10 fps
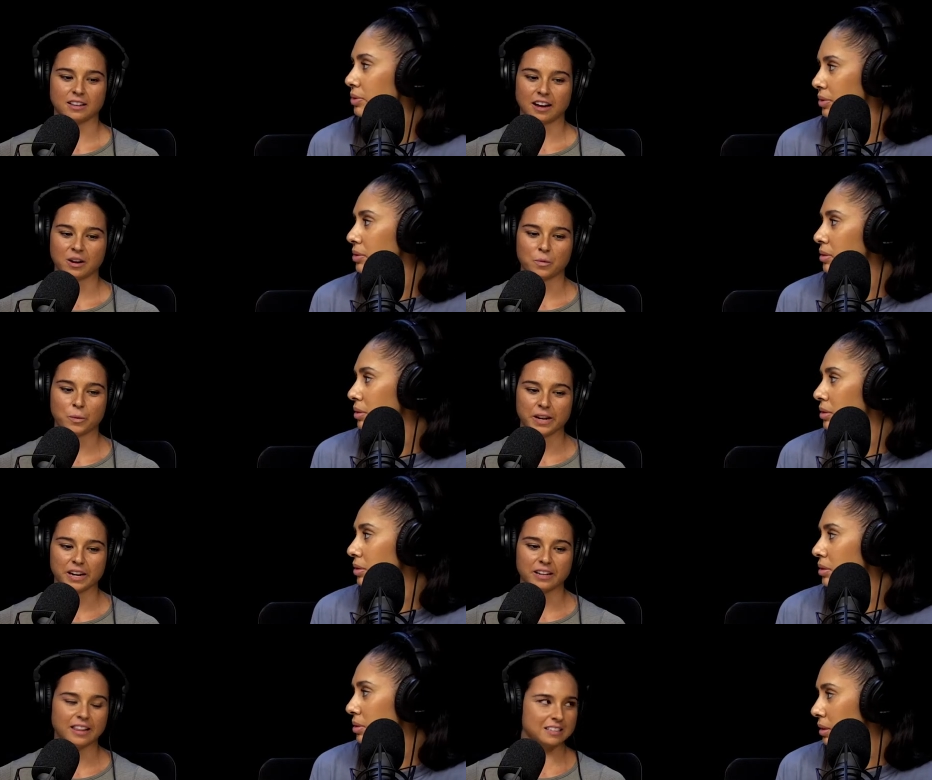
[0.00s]
Speaker 1: Like
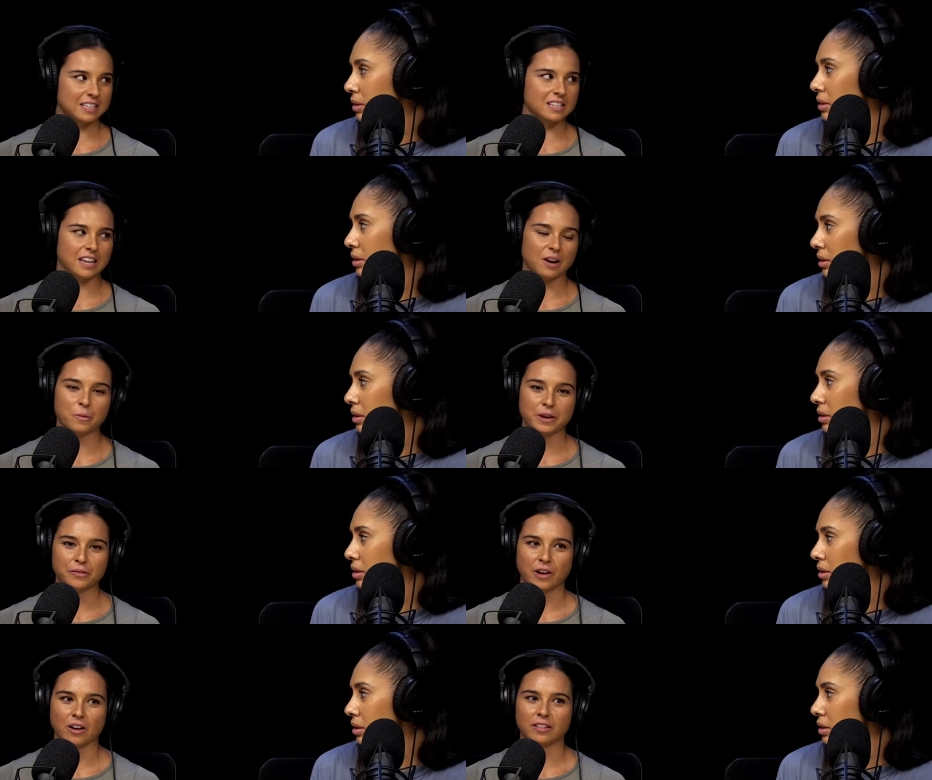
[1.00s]
we like T said, we
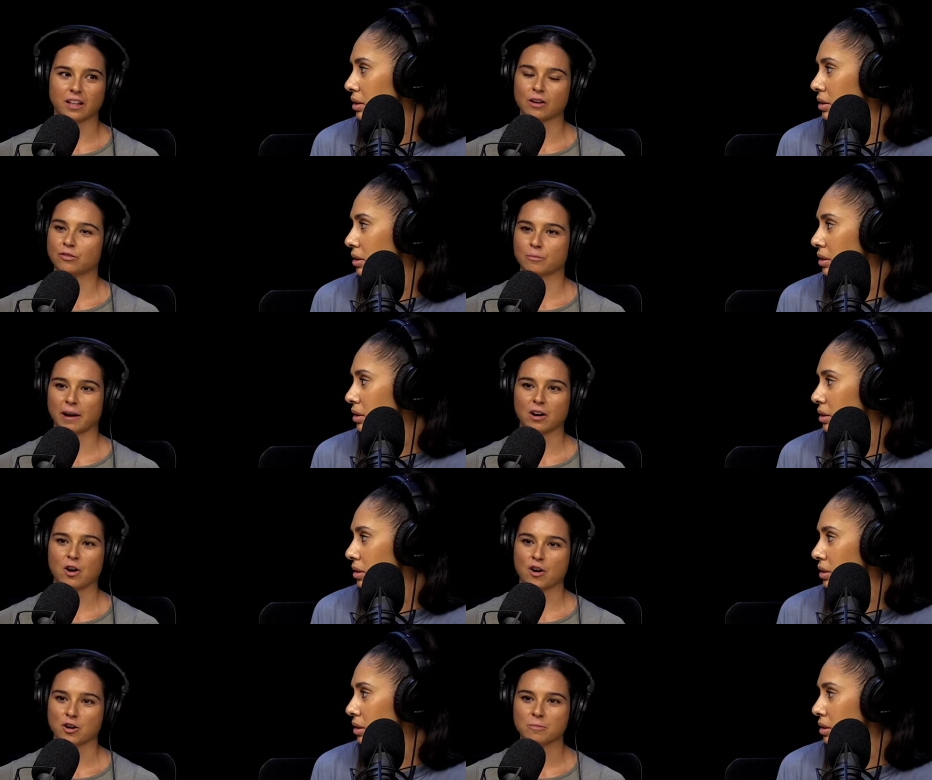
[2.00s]
felt the love from back
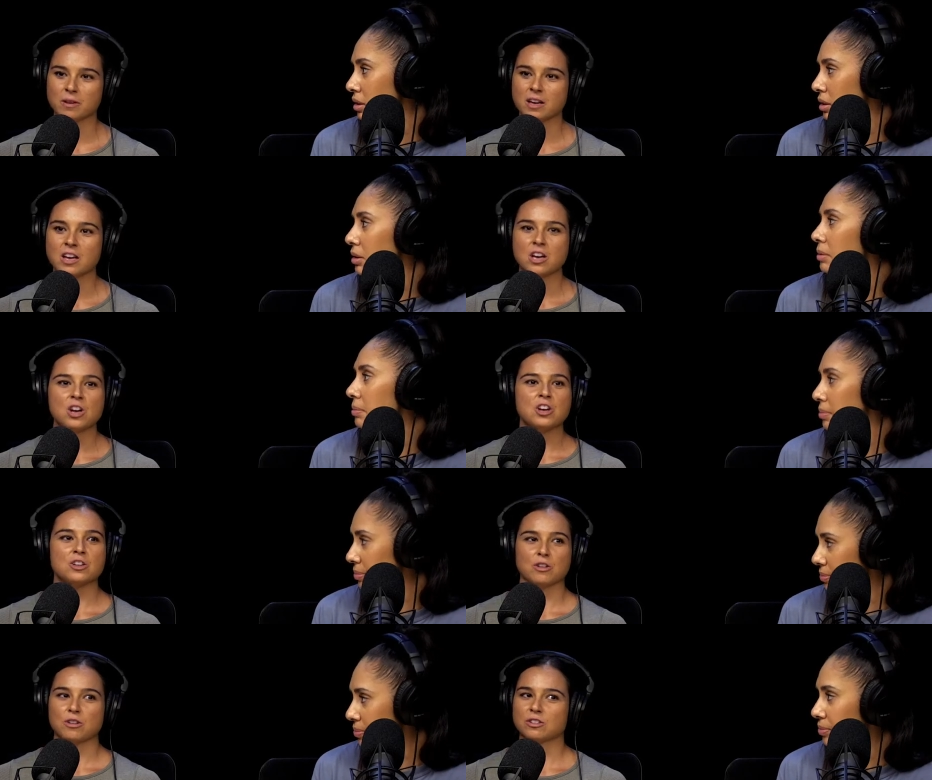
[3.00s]
home. Mm.
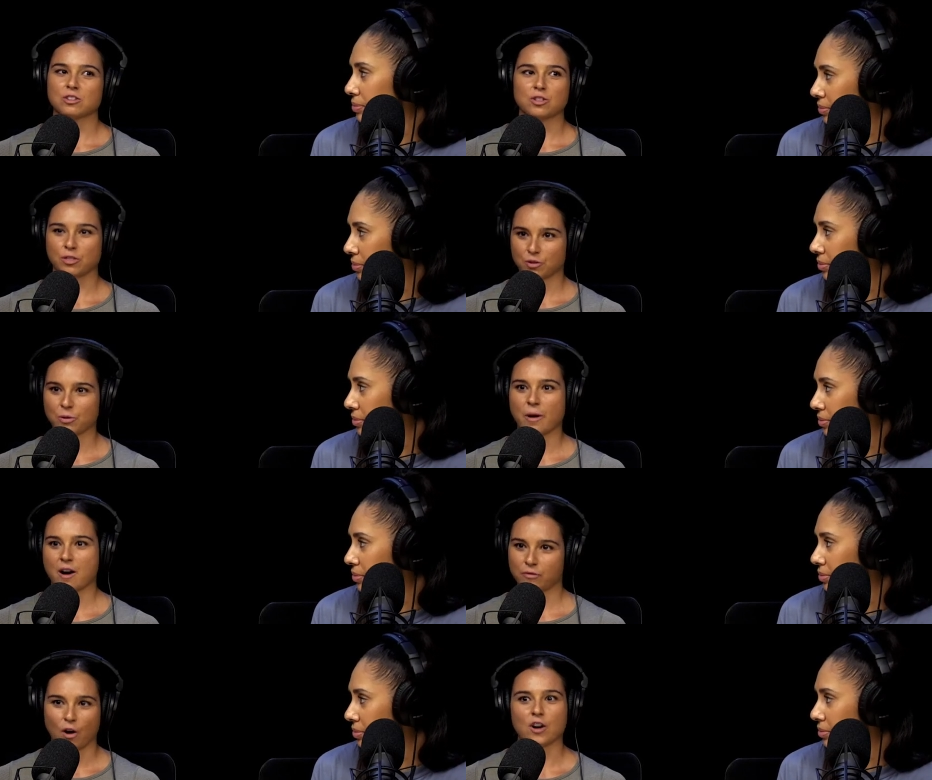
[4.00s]
Through
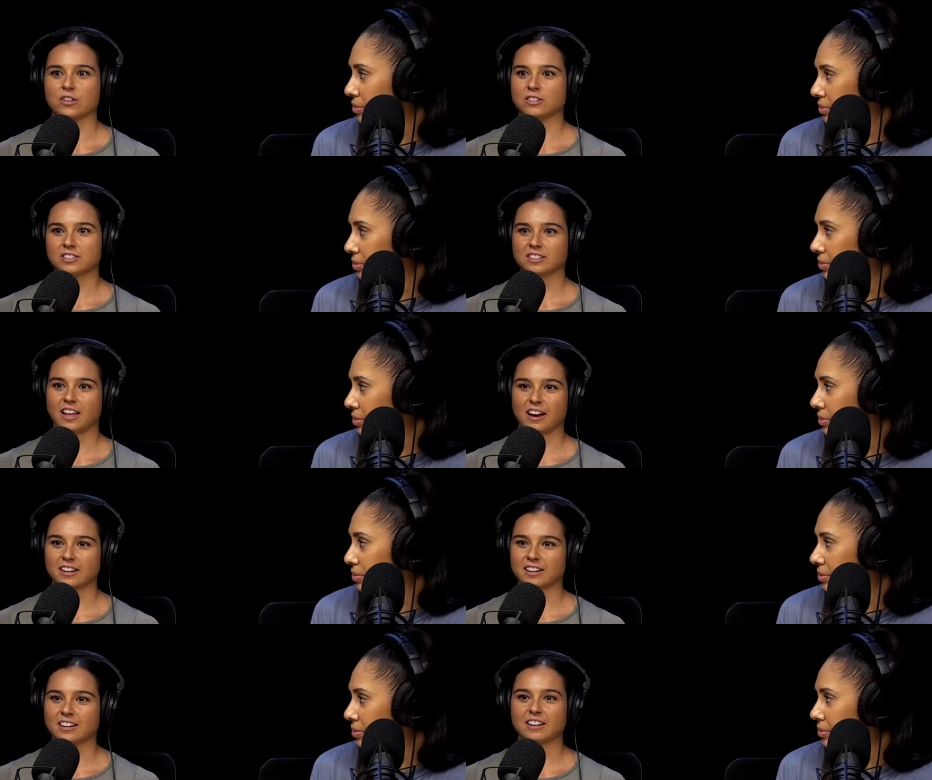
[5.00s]
our phones,
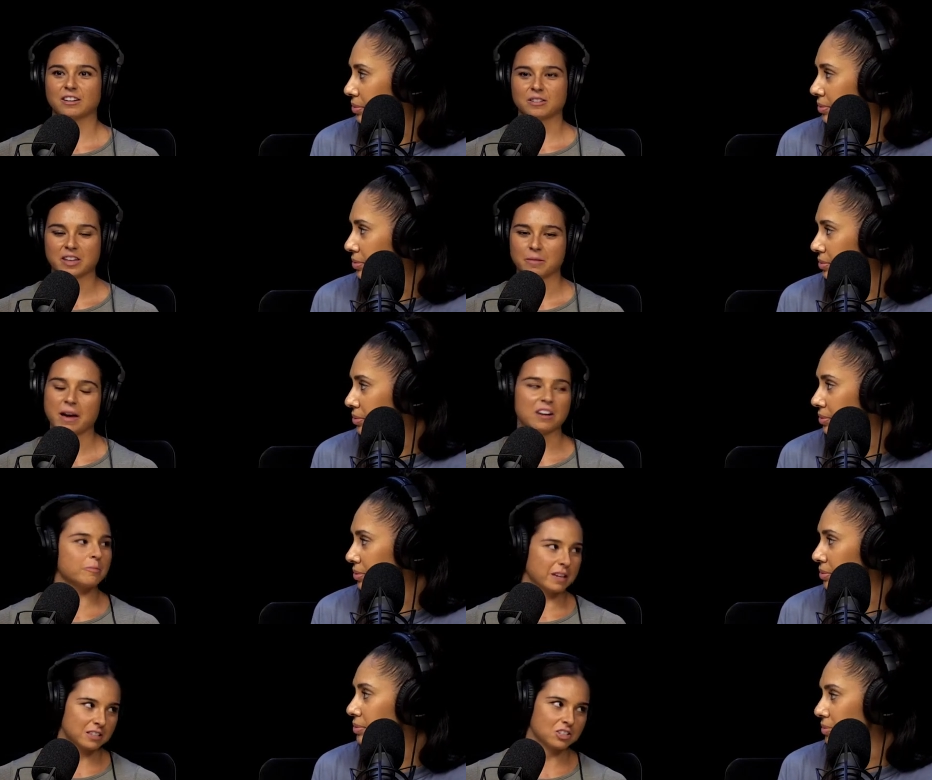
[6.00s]
like the mm. amount of
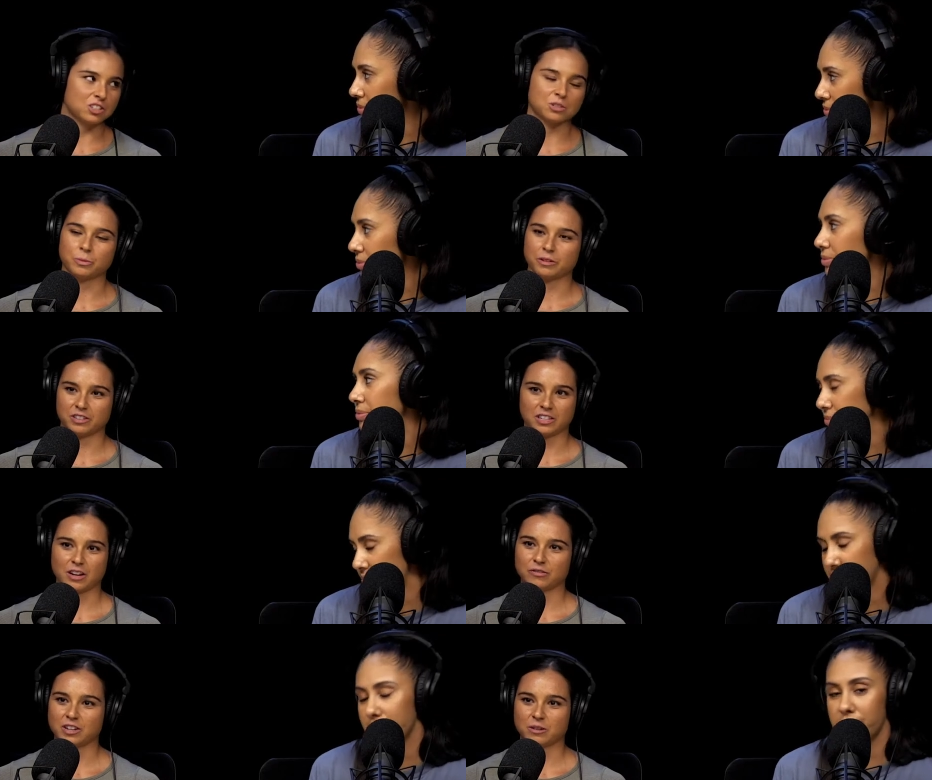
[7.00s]
messages we
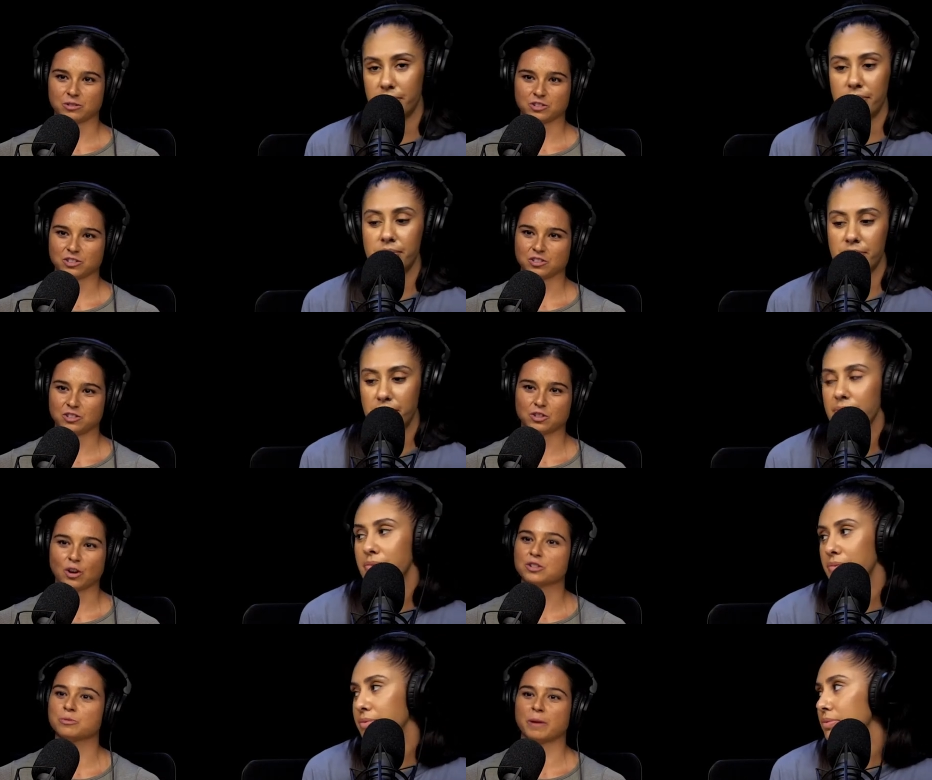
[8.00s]
received, it was just
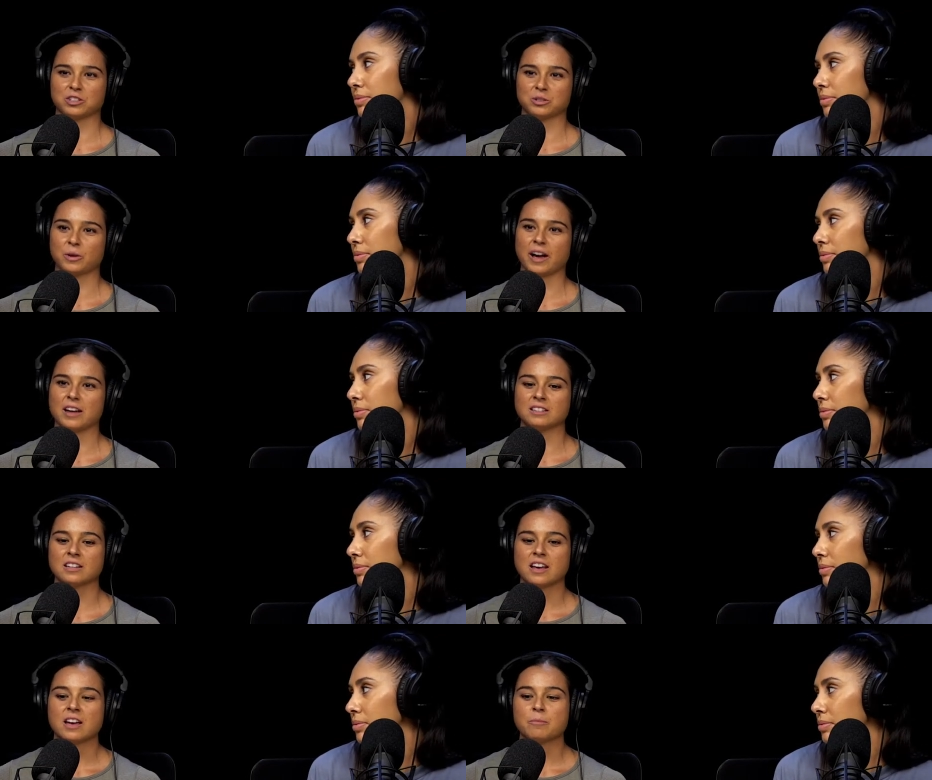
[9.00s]
so special. And
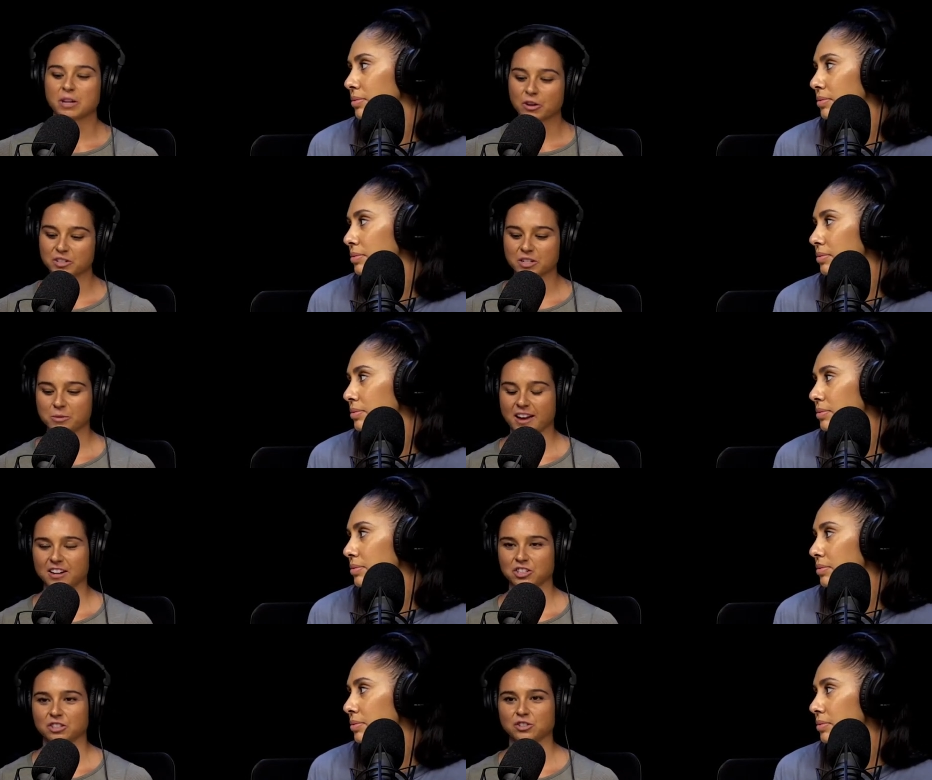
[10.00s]
because it was
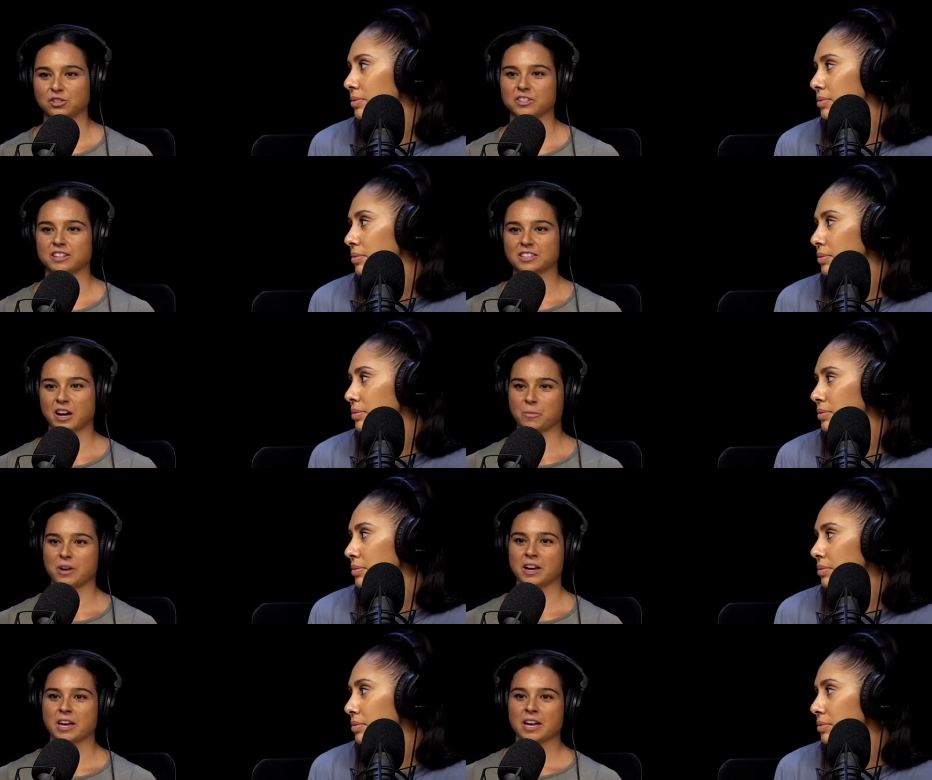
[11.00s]
actually during that time where